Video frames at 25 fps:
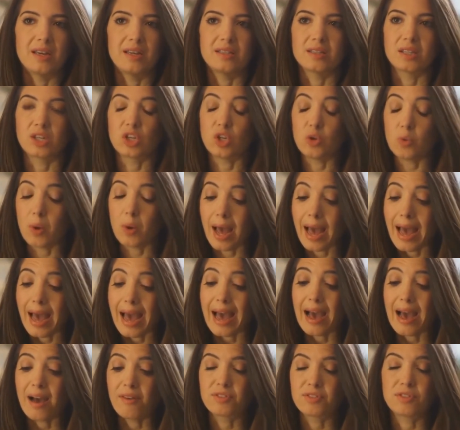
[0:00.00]
He's like, you
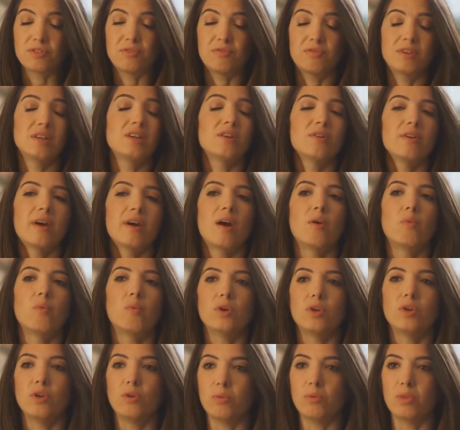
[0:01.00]
have to figure out
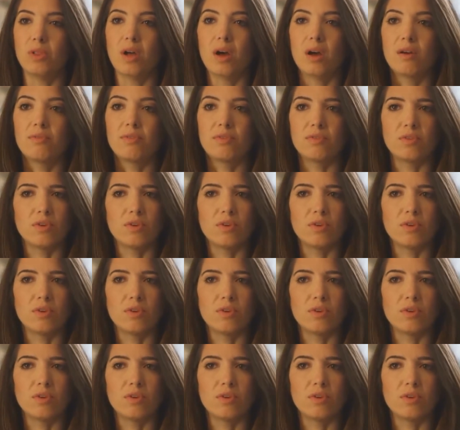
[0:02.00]
what you love.